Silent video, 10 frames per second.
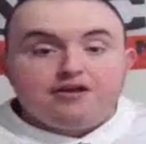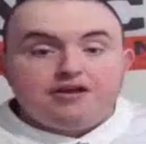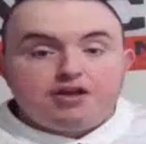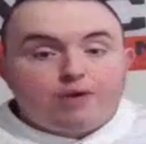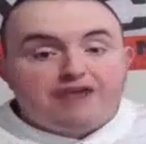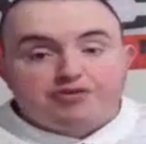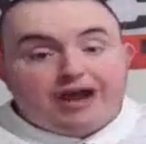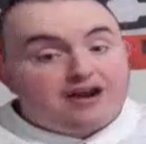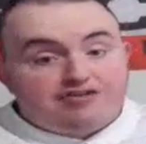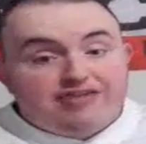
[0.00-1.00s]
You also
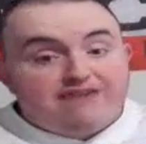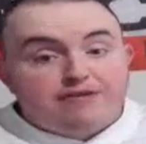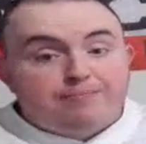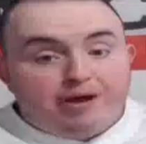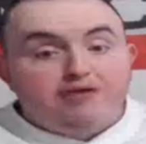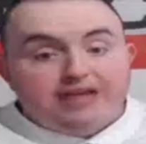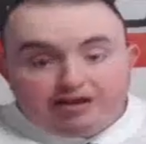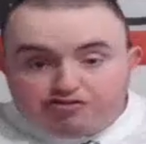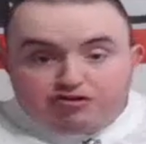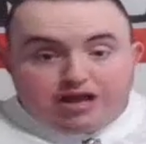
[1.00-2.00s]
got us David Bell
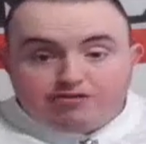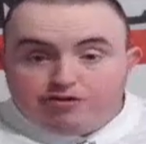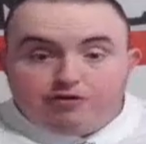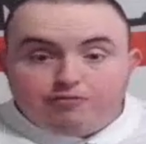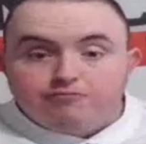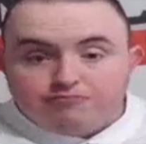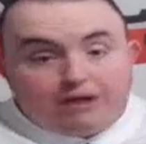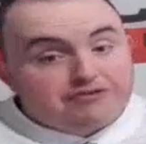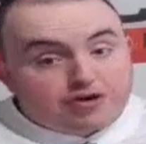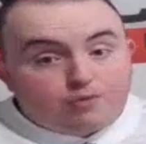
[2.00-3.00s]
yesterday, too. That
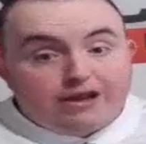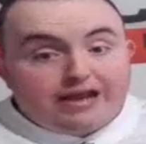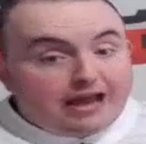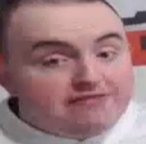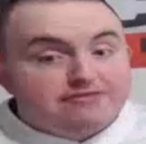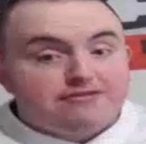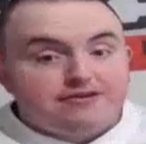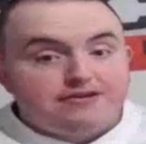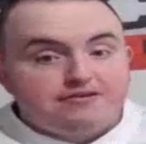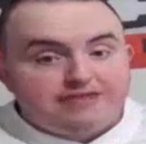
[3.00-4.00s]
was a good way to end
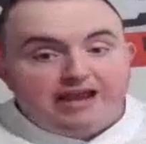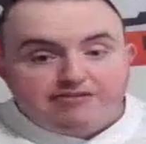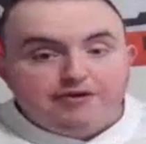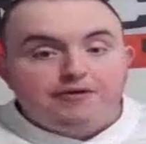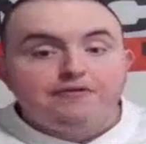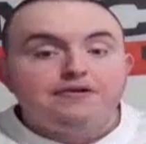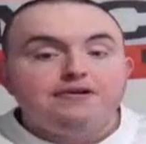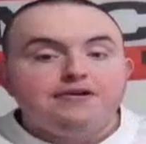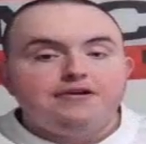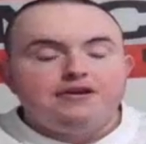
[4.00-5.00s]
day two.
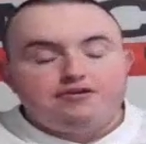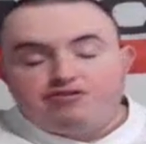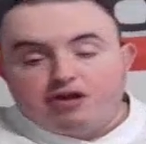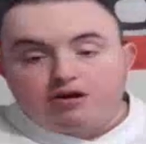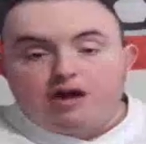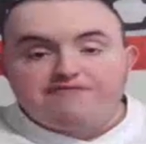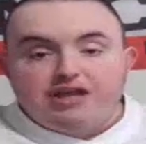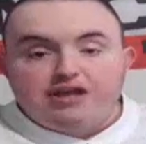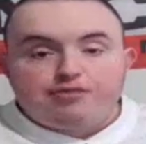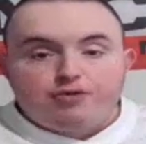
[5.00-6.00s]
And you started off
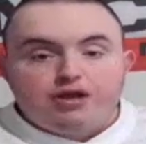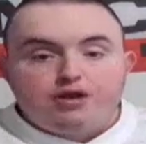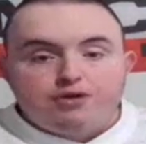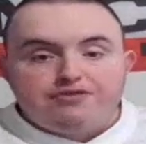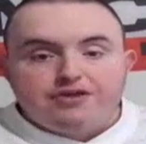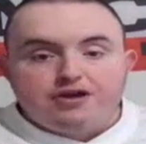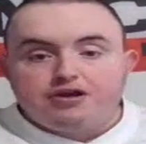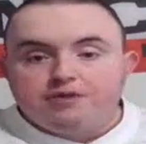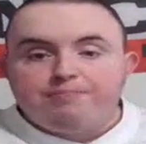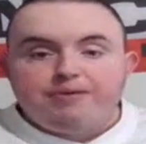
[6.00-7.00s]
day three with a
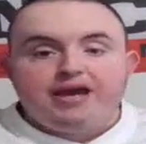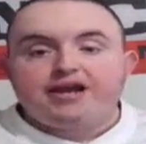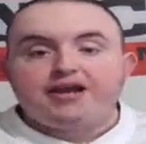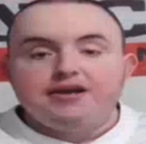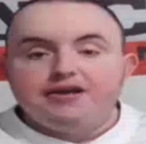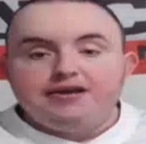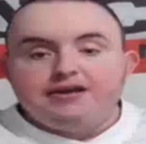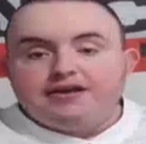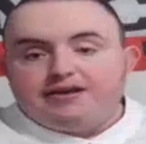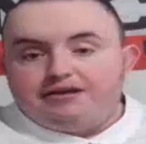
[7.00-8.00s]
good pick.
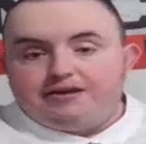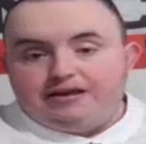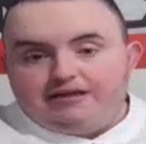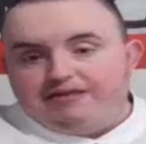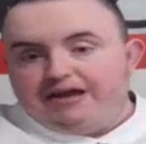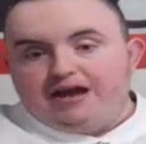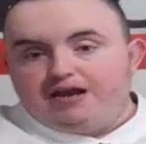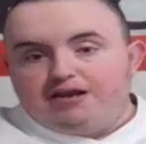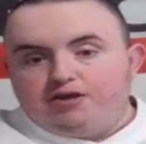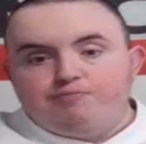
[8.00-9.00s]
And
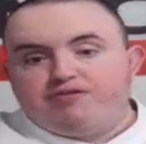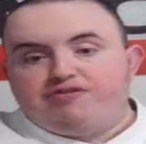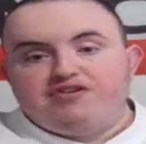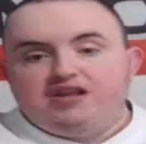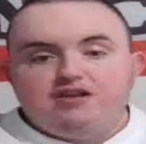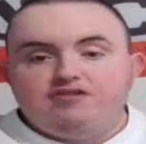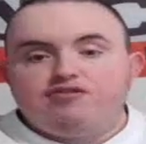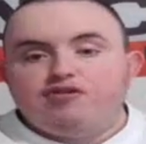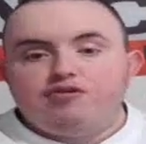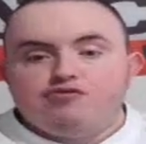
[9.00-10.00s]
then you proceeded
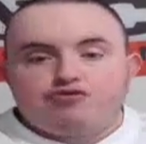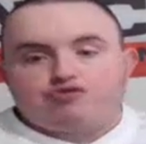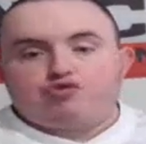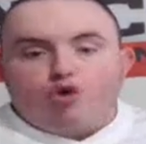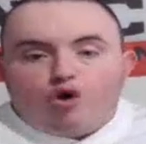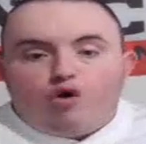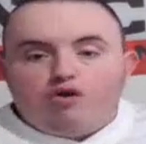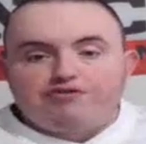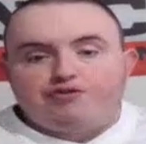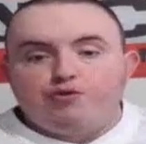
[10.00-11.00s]
to troll
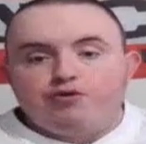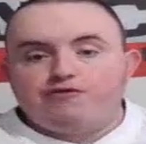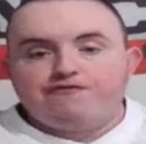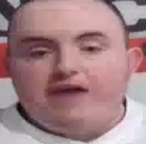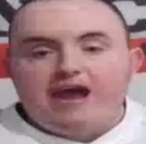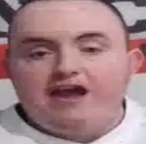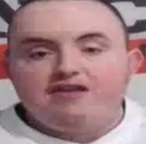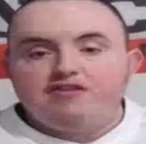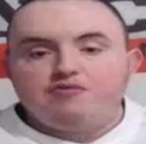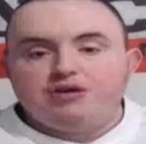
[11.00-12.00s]
Sooners
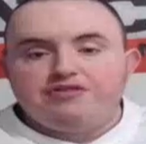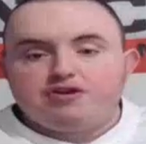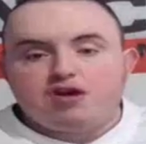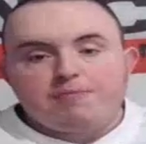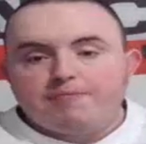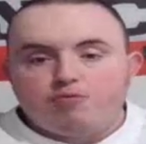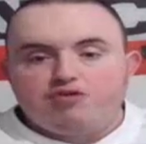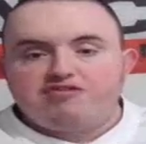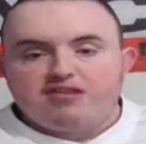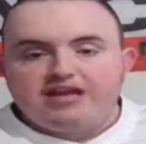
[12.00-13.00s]
fans with a couple more
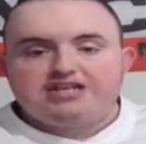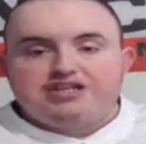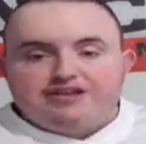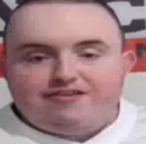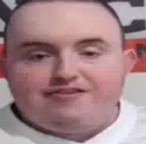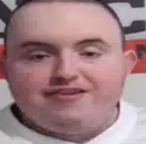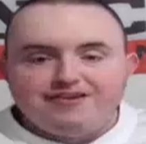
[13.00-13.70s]
selections.